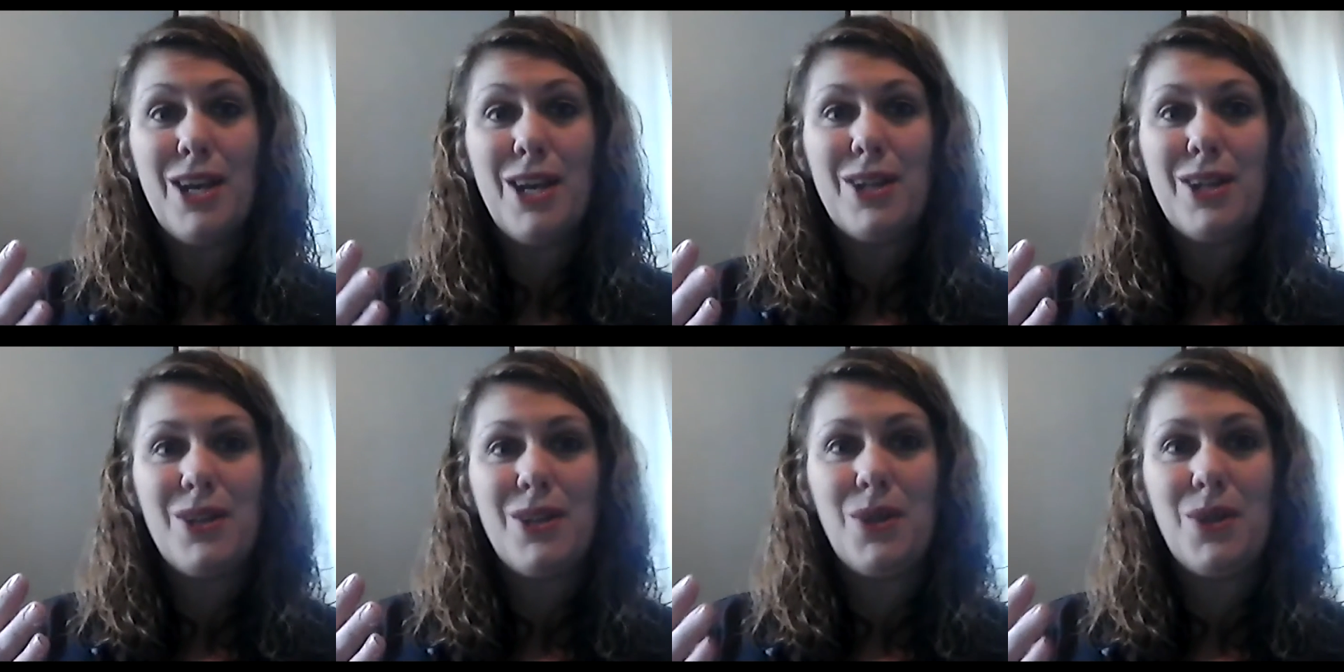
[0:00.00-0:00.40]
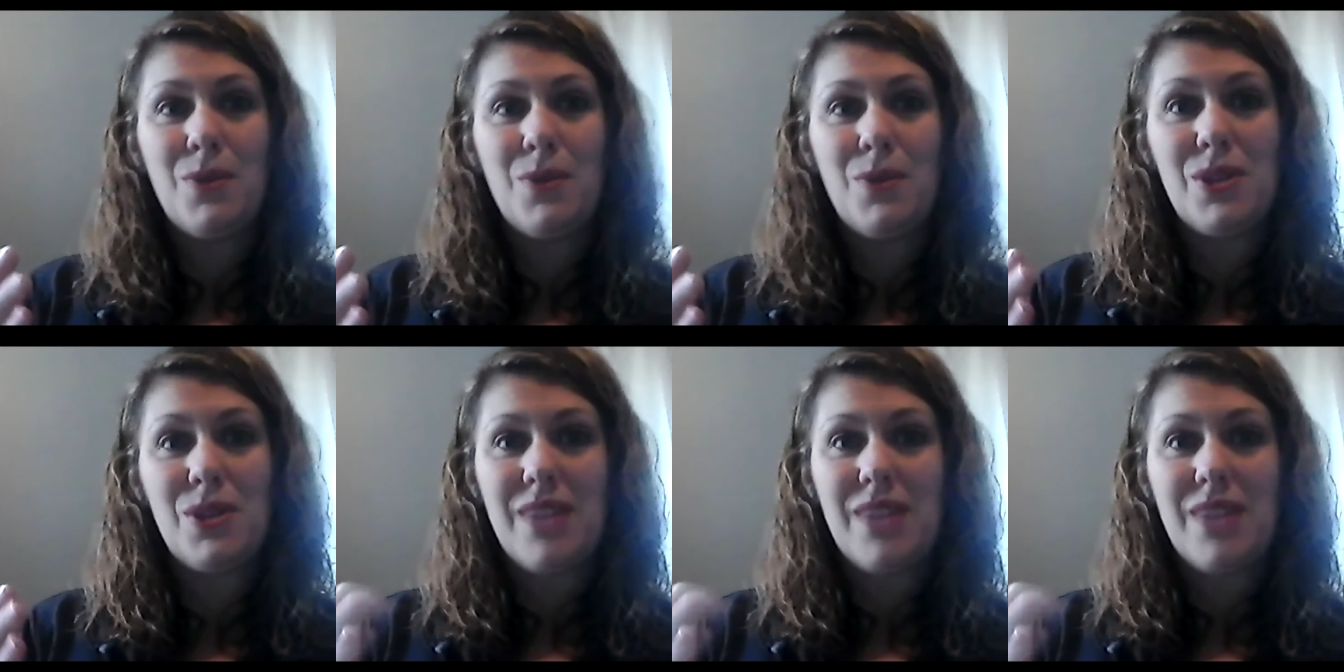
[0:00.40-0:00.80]
you
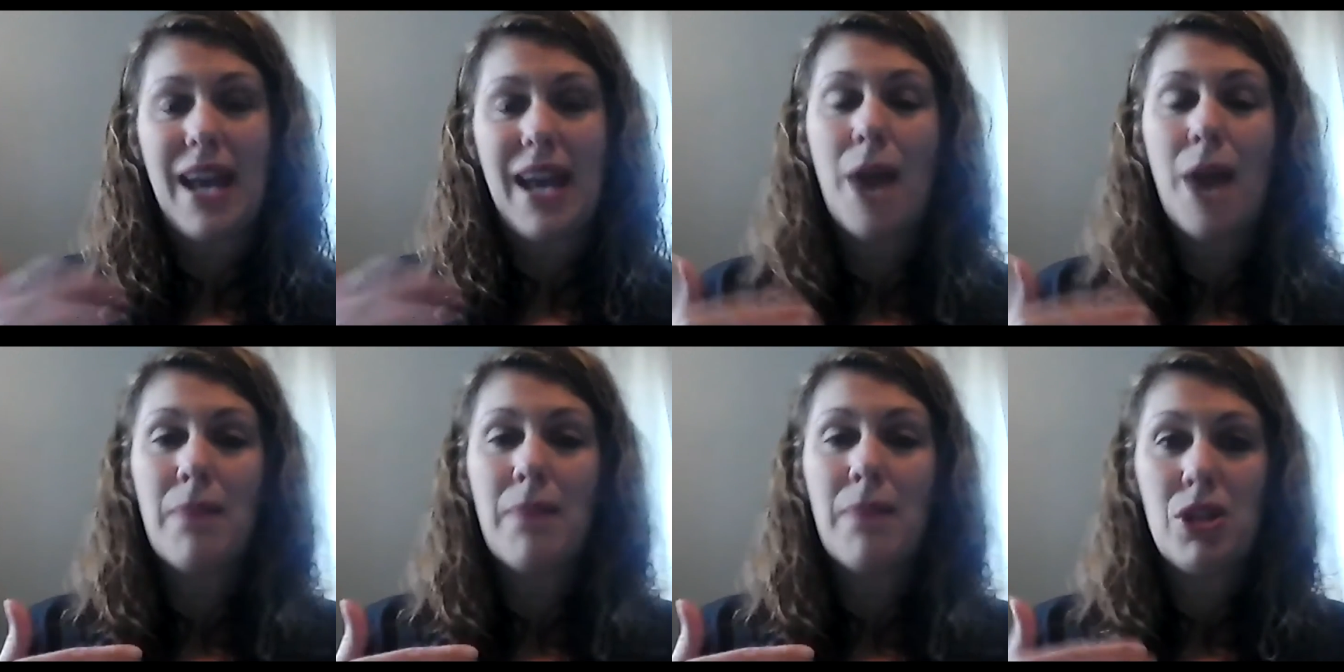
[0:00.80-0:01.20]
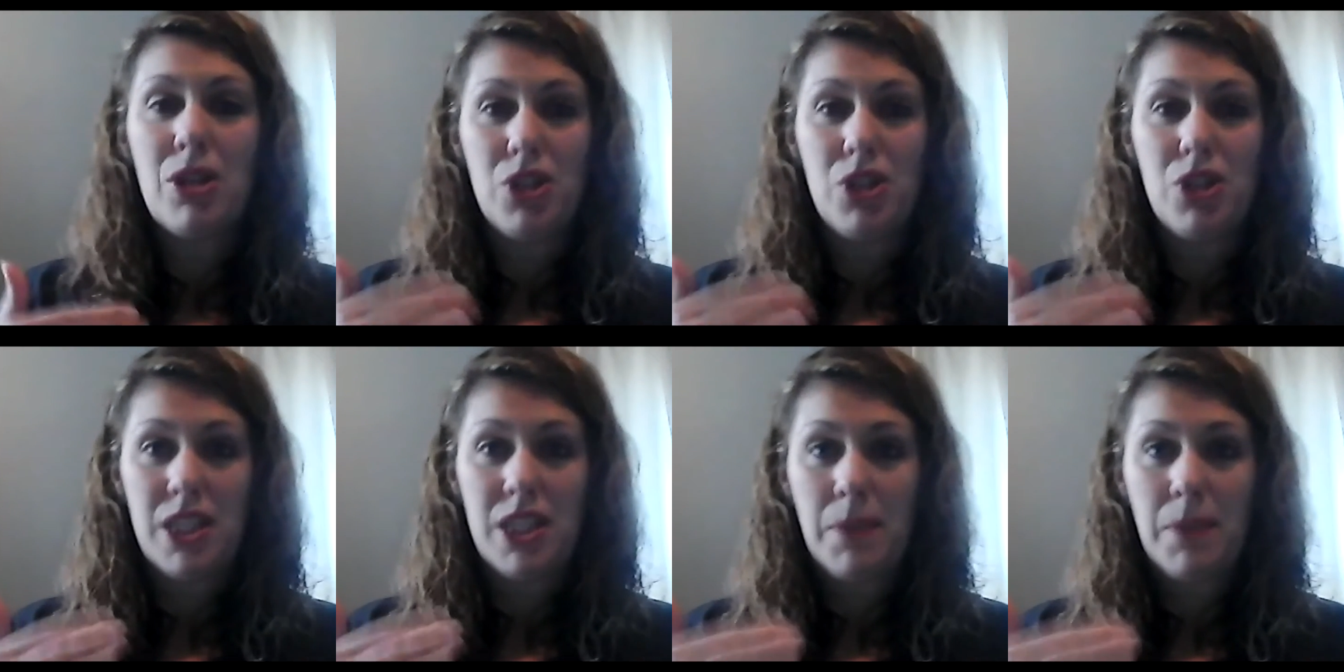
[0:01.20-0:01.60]
would say how much
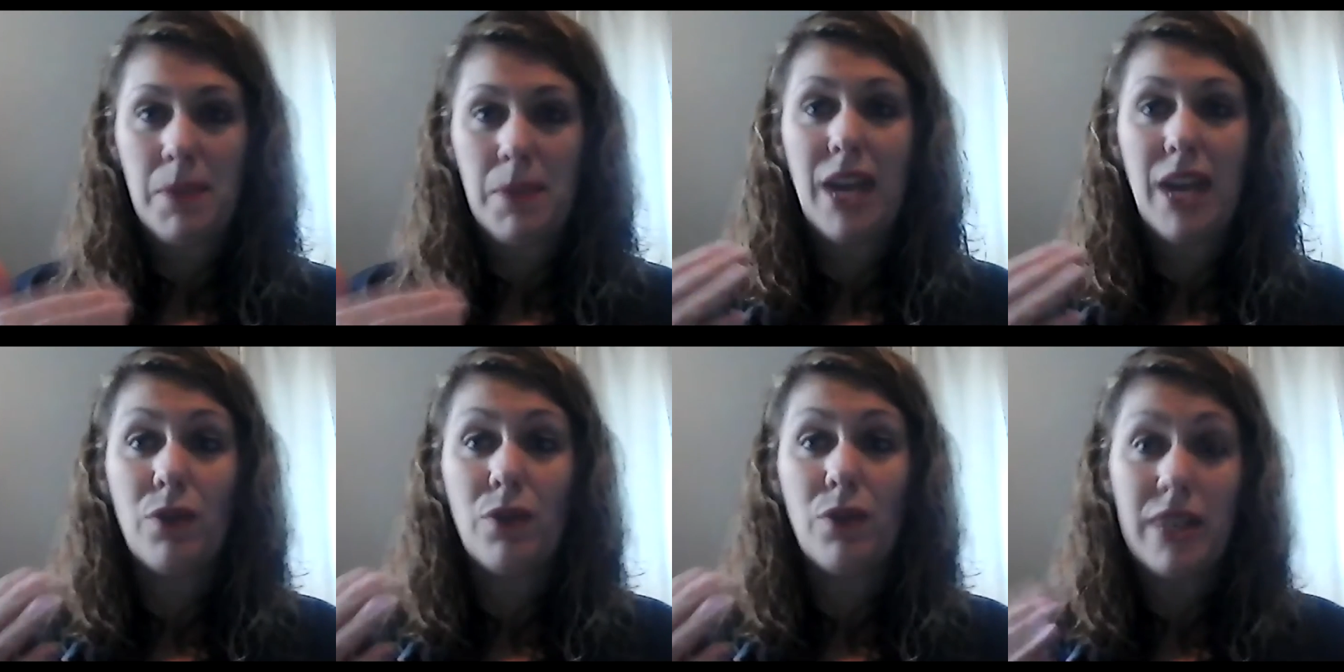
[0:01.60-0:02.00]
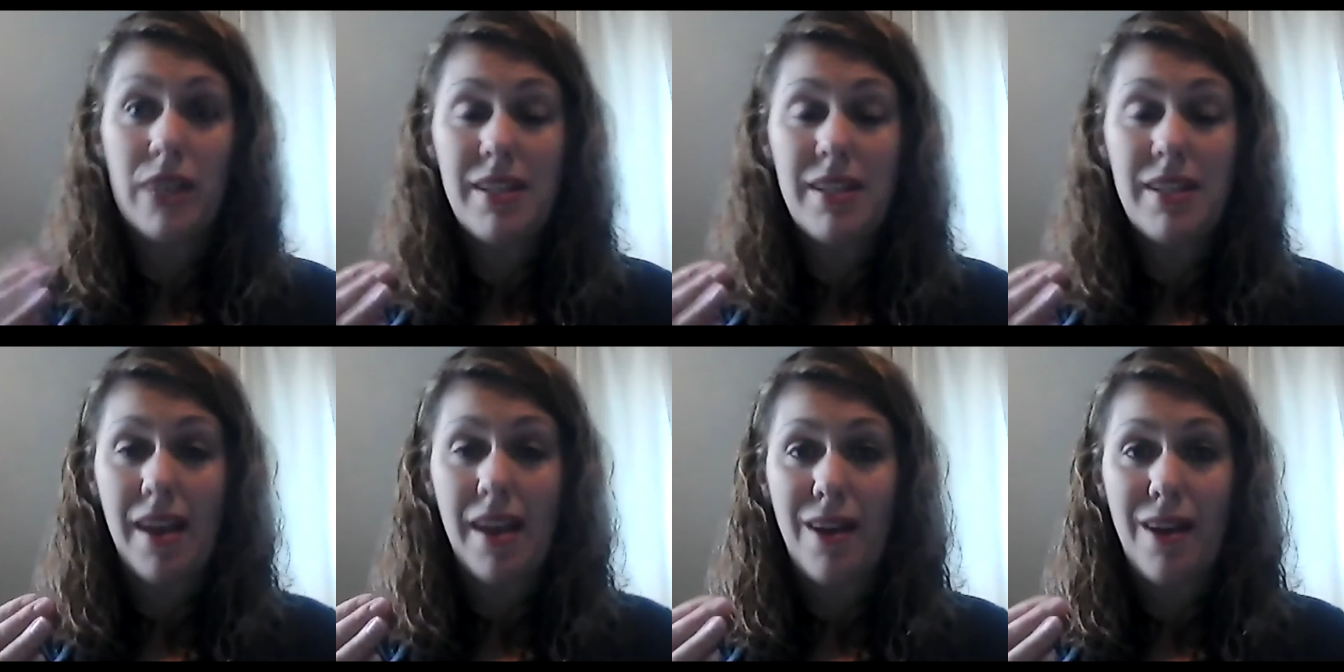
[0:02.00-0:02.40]
she's paying
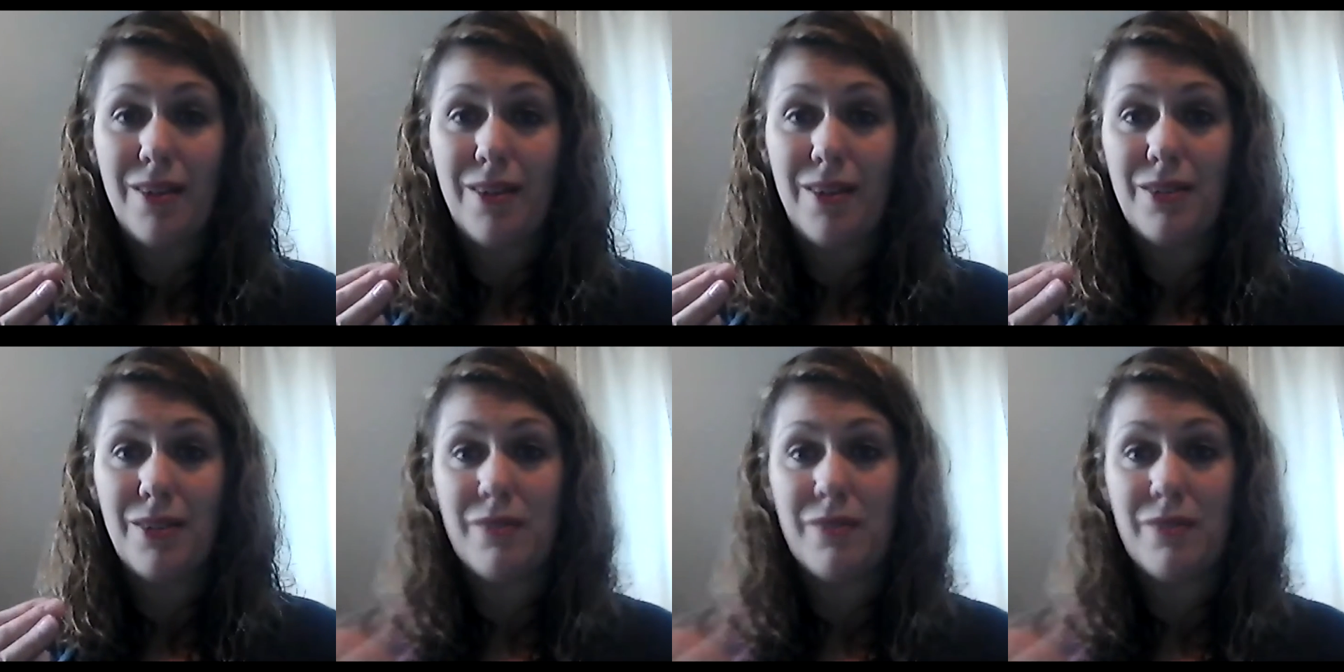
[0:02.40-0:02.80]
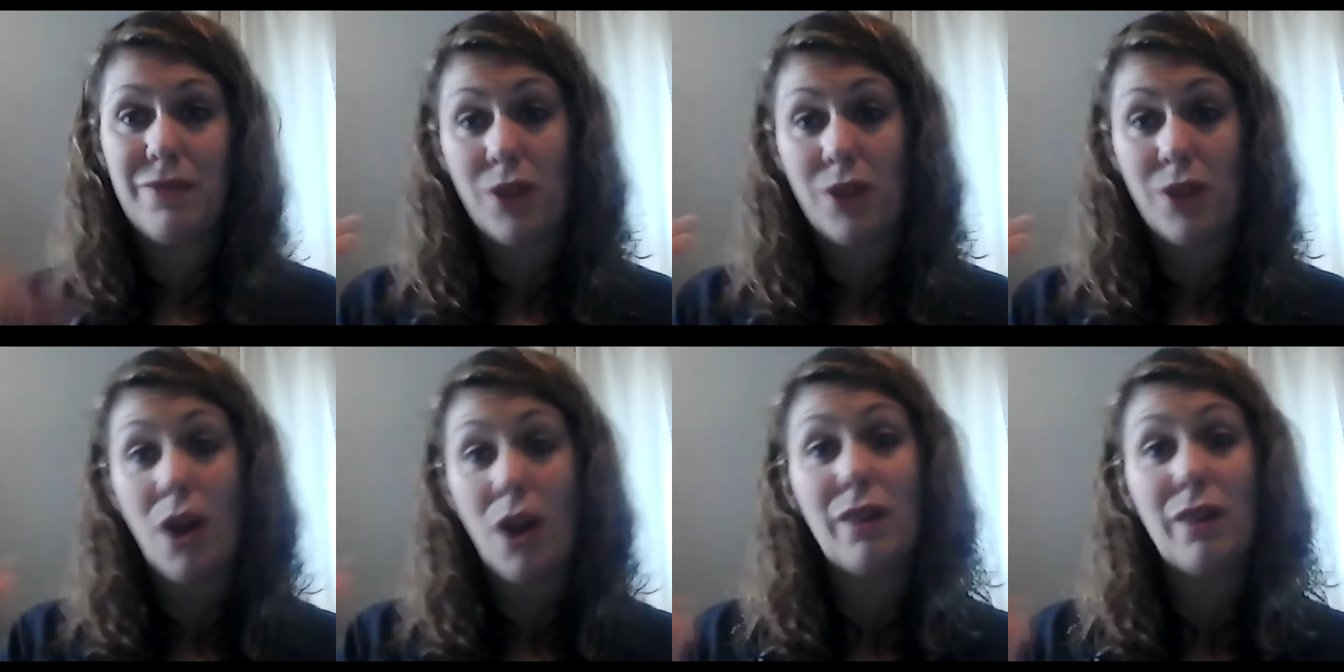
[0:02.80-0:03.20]
retail
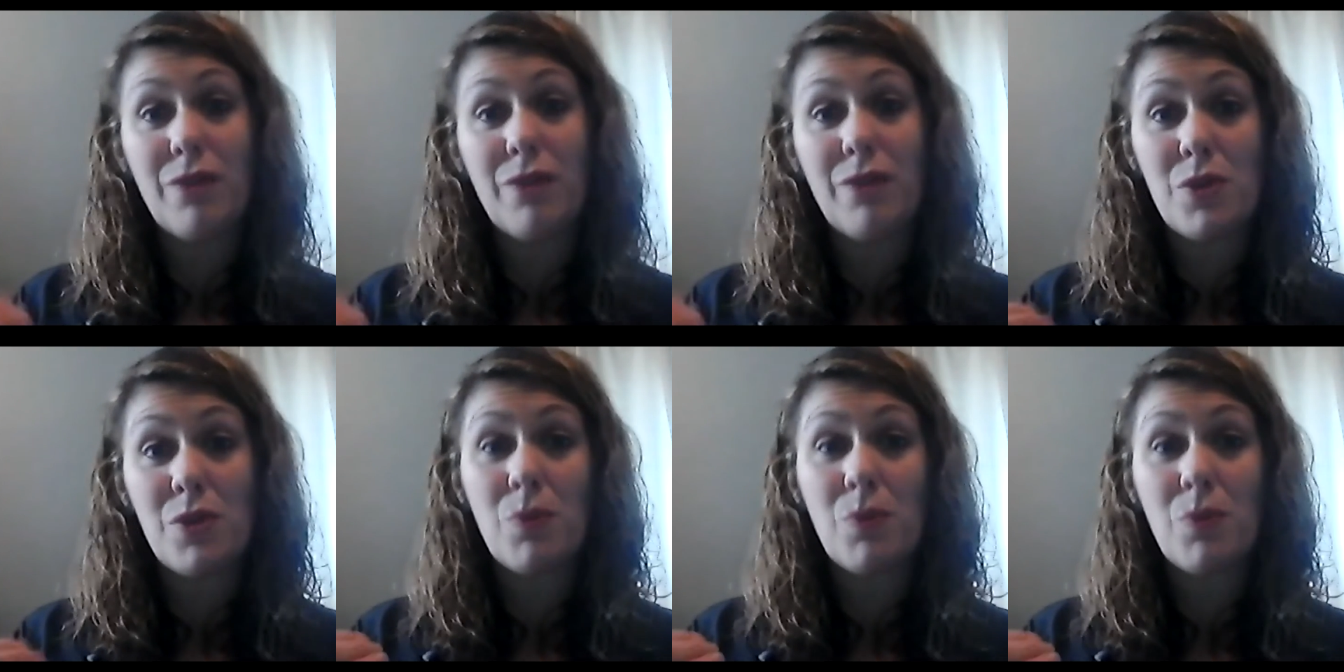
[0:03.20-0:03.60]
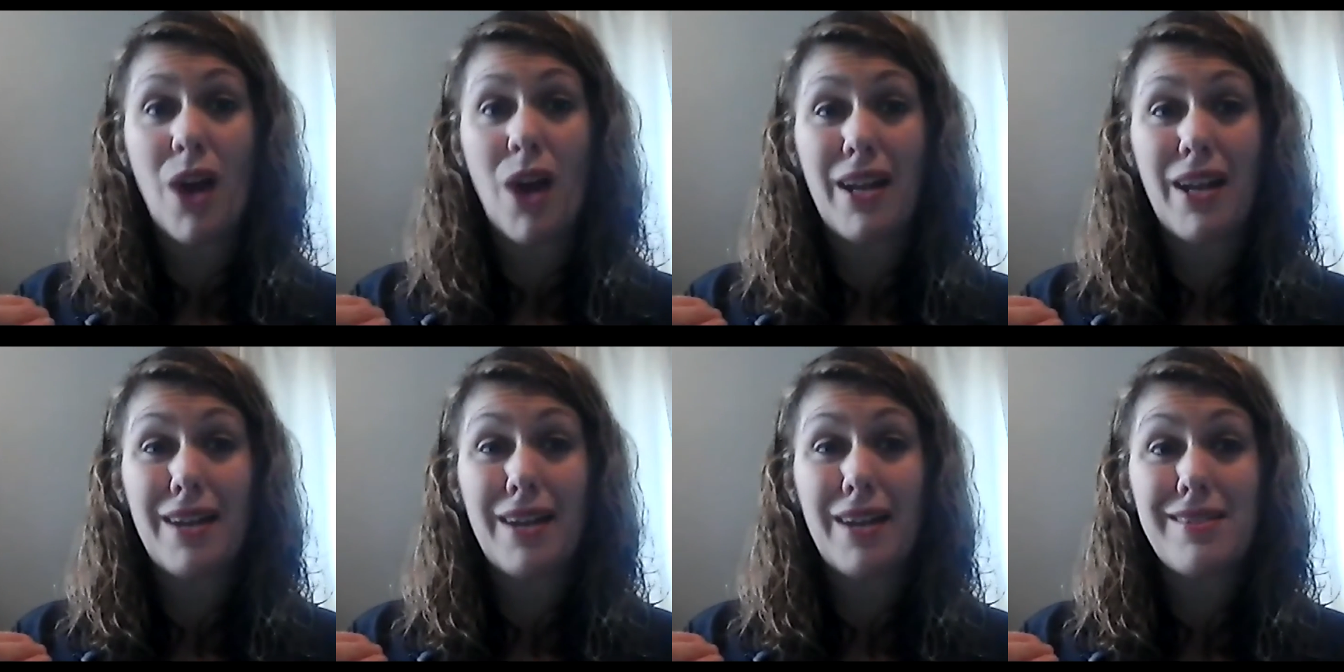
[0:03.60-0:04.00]
for all of those
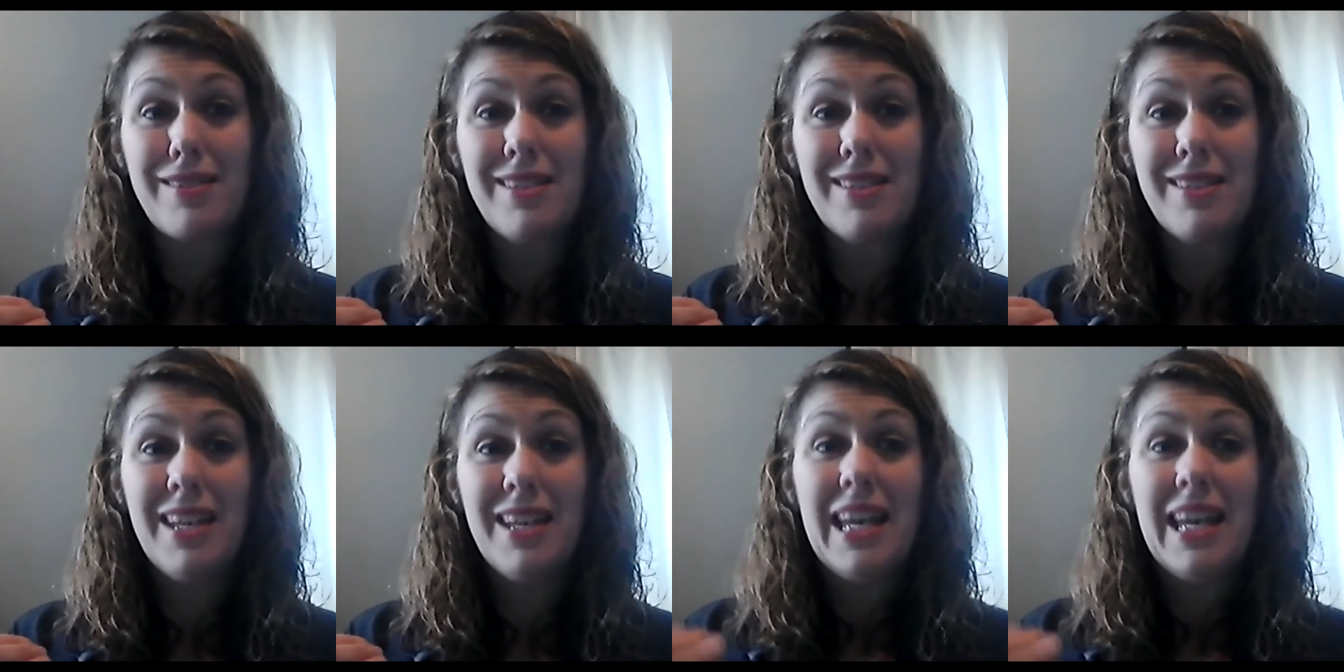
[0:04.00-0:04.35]
products.